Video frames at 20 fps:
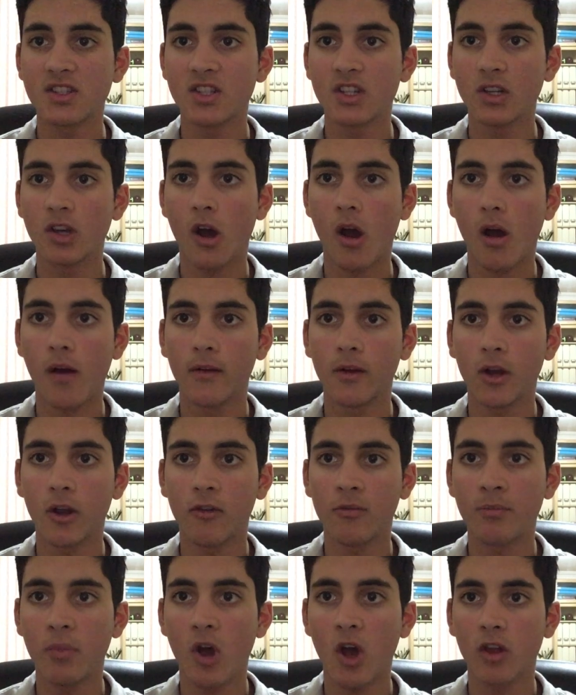scenario,
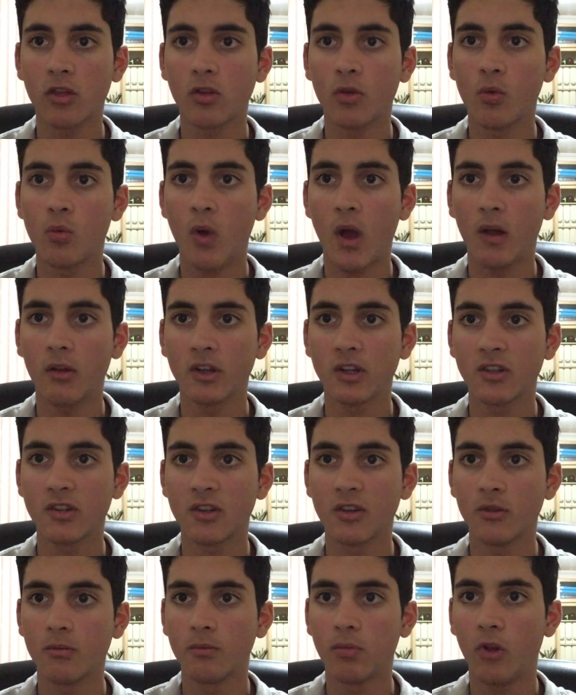if Perth or
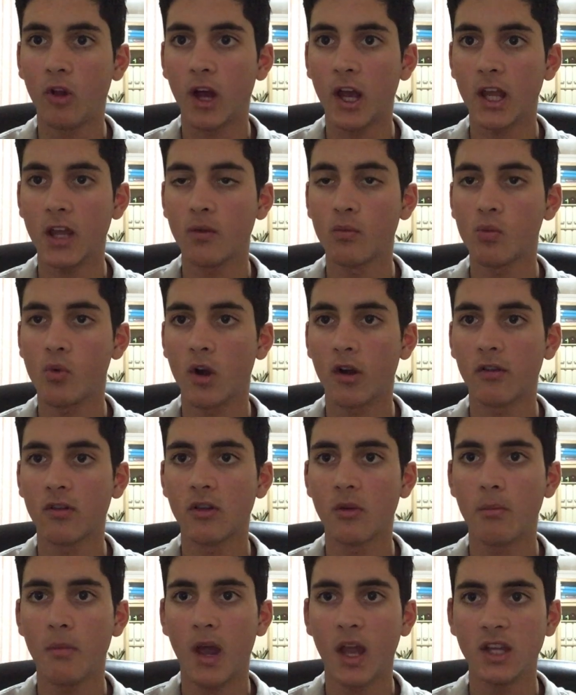Wellington play in one of
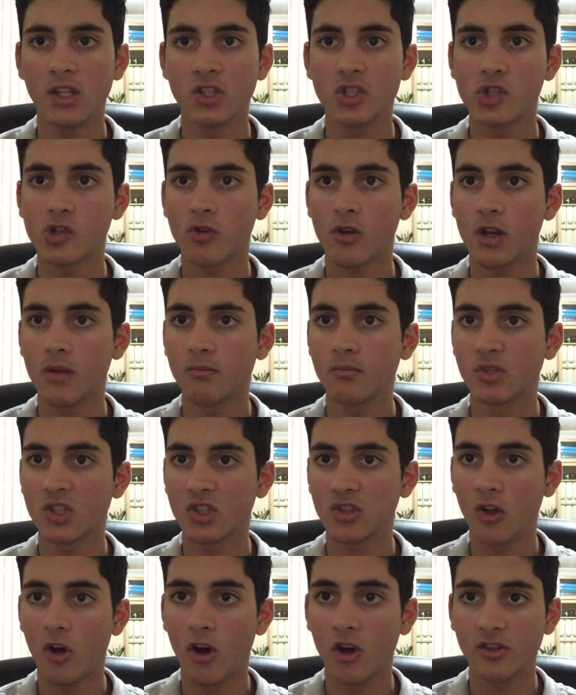the mainstream
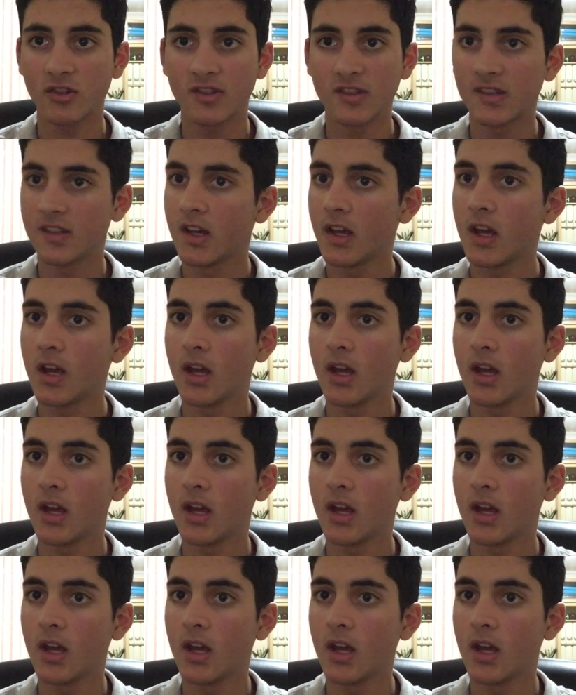slots,